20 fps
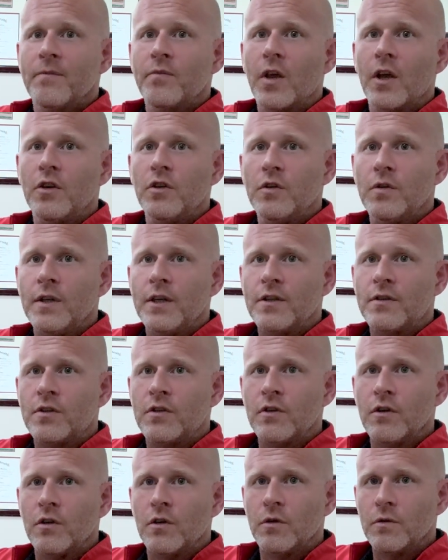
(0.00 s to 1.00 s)
And you need
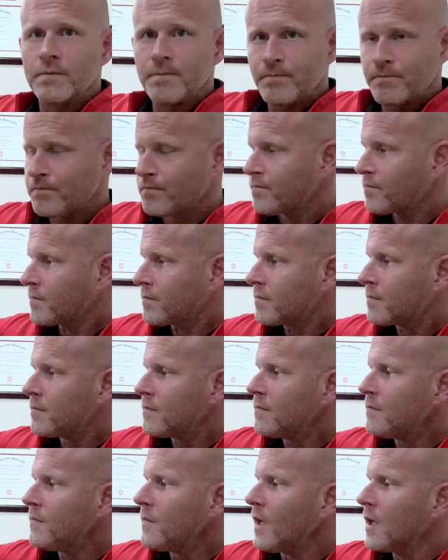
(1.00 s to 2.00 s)
to,
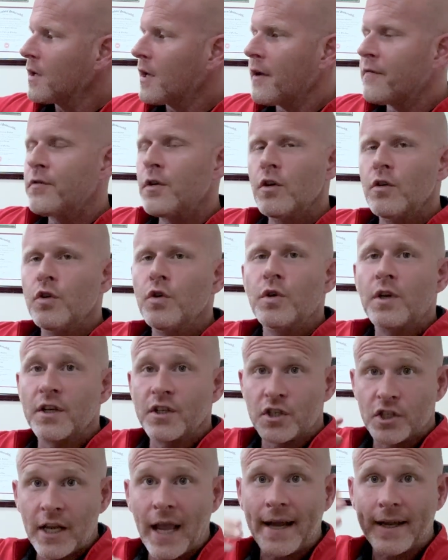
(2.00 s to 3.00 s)
if you can
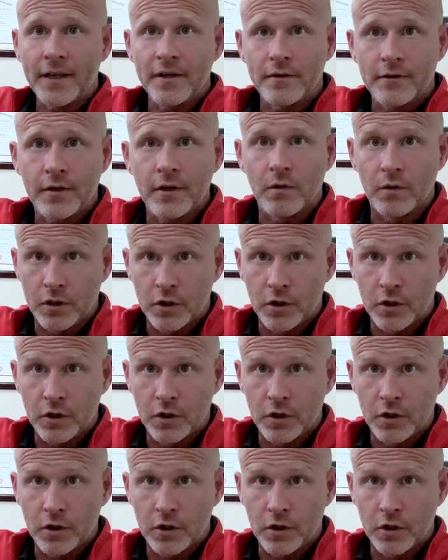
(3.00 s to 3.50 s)
check it too,